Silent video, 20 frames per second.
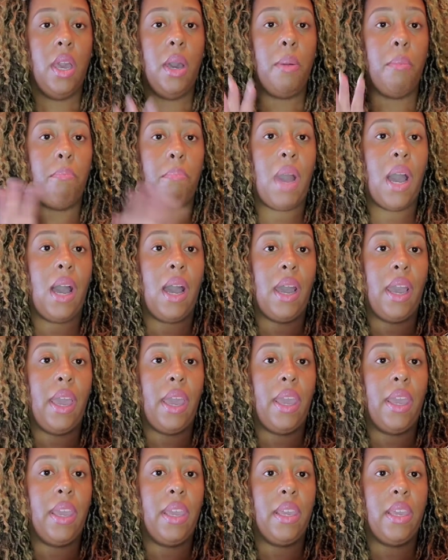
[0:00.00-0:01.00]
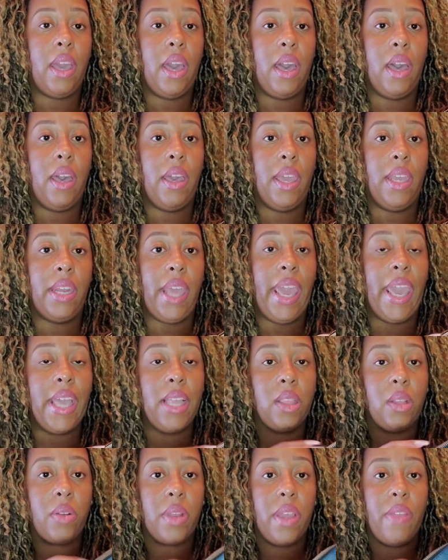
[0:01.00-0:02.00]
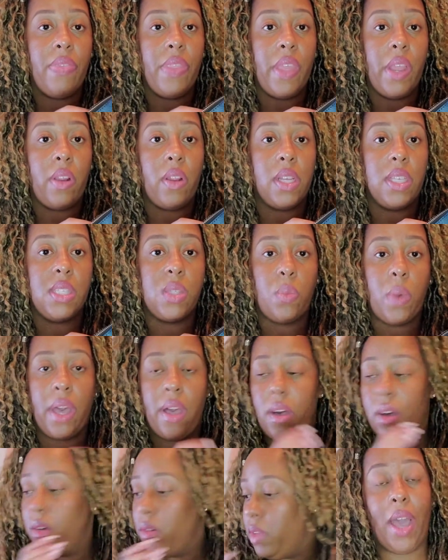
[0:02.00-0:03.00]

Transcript: my inhaler in there as well.